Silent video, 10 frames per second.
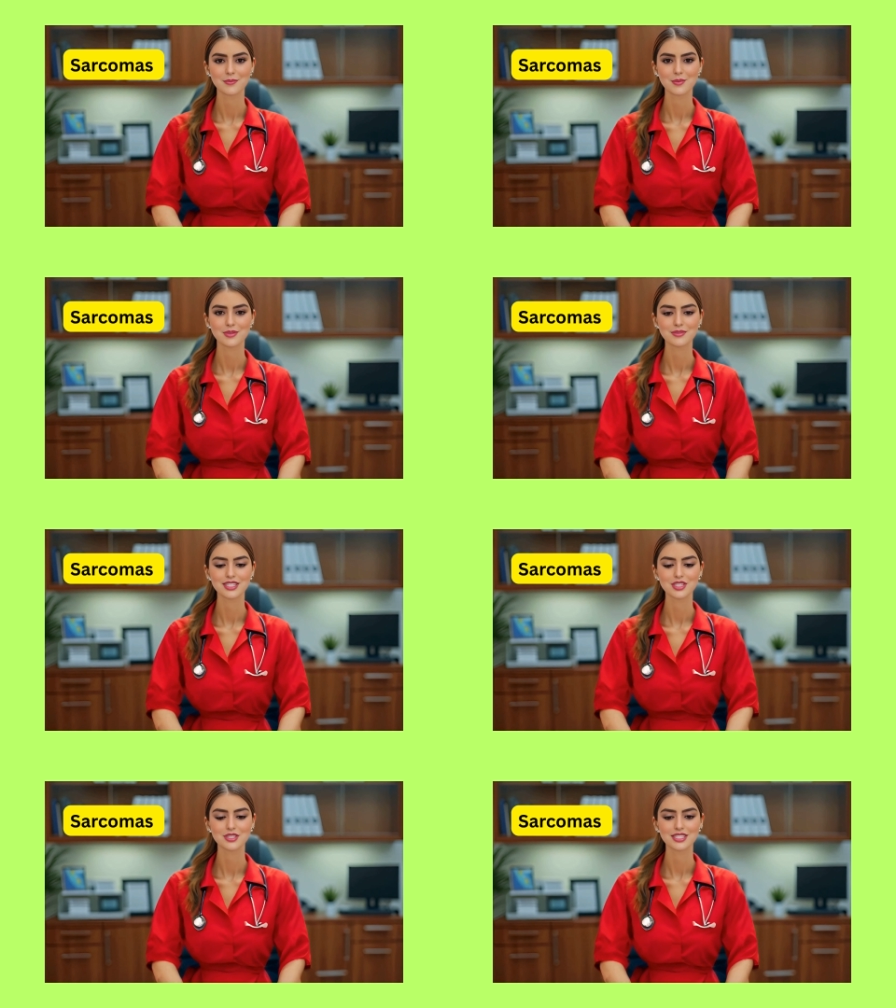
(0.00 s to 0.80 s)

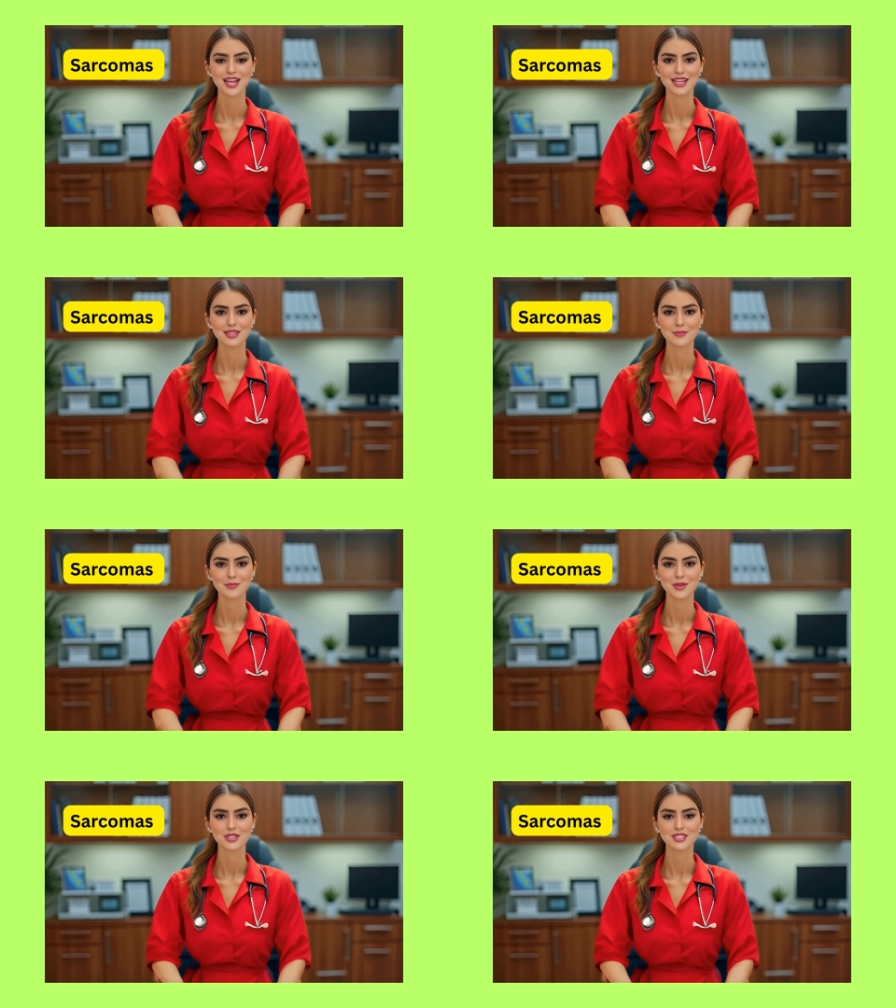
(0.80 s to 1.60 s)
Professor Zahid
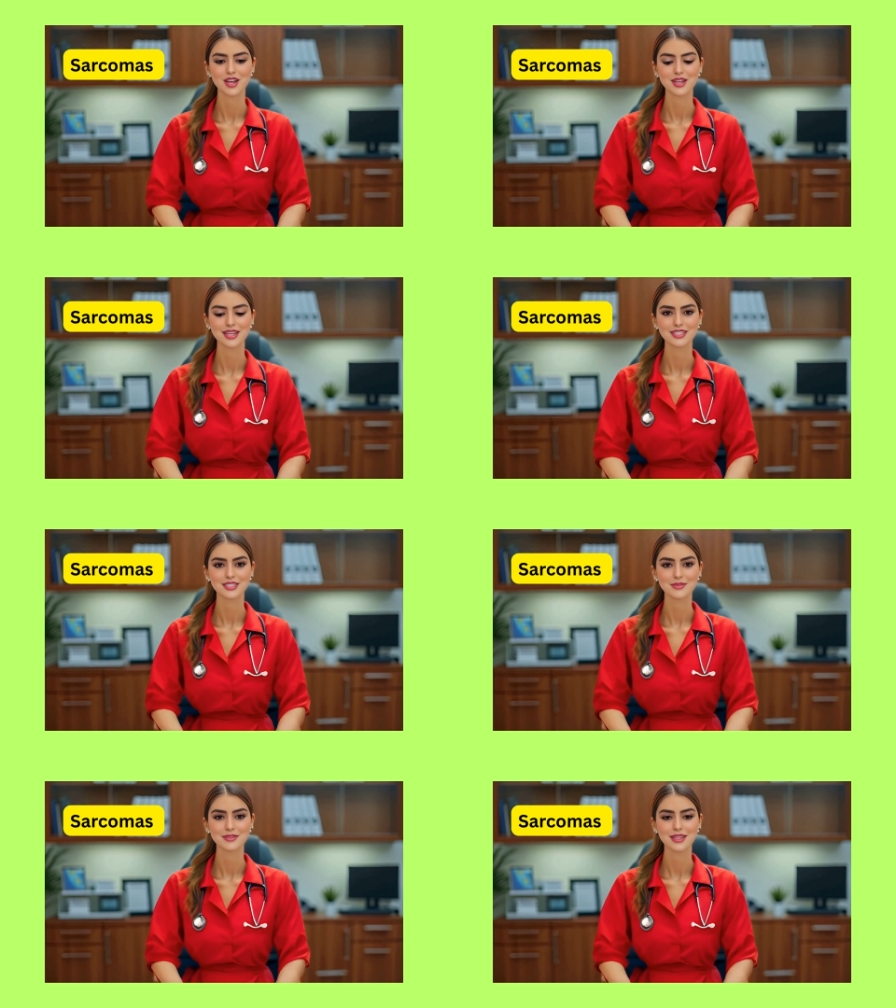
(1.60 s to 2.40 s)
Mahmood's
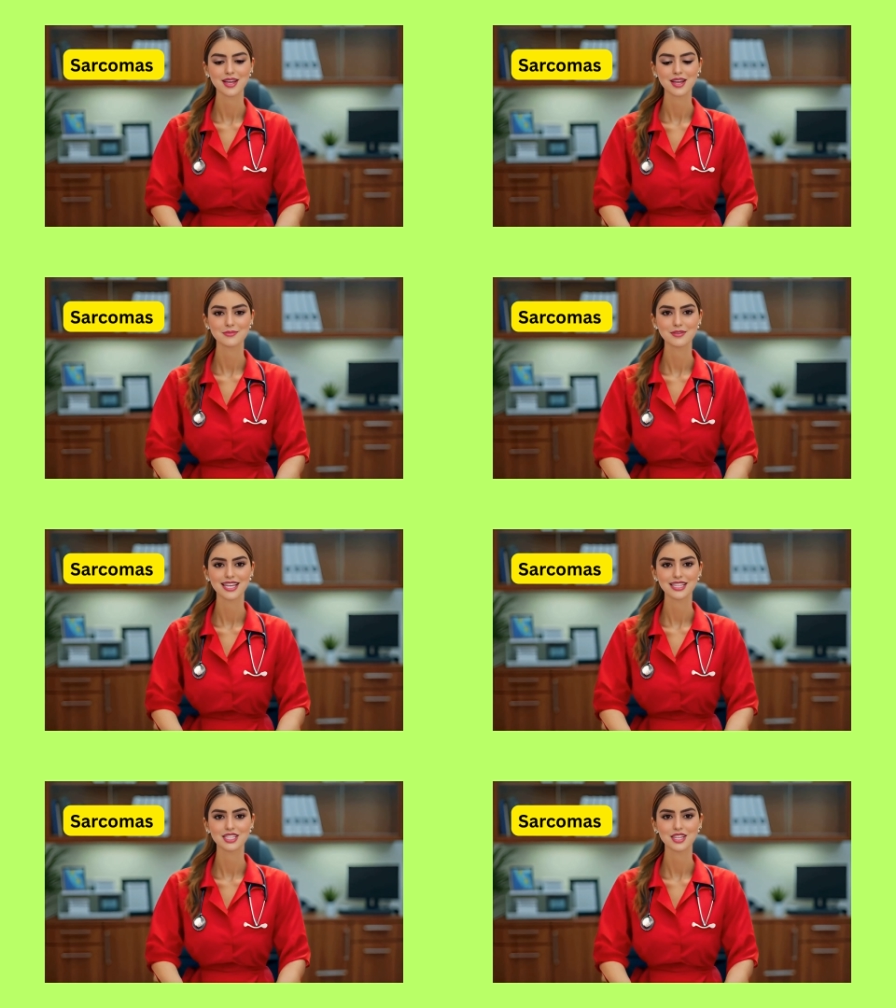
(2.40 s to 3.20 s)
comment.
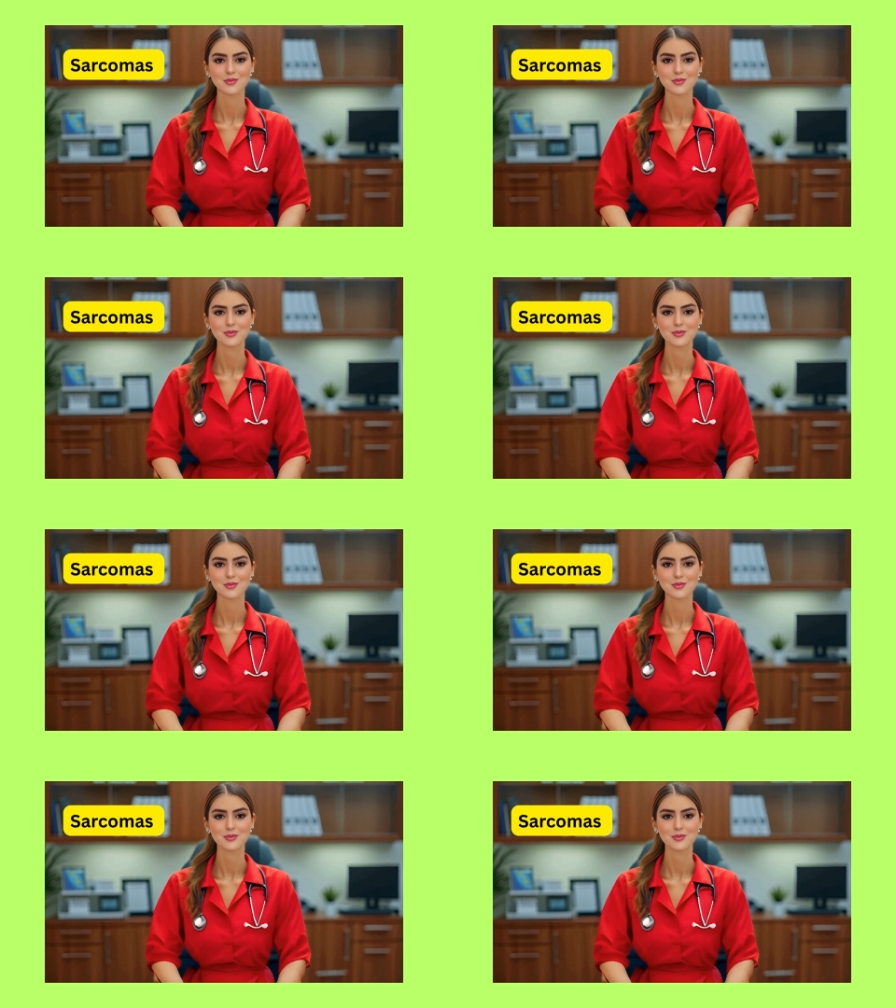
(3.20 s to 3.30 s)
Managing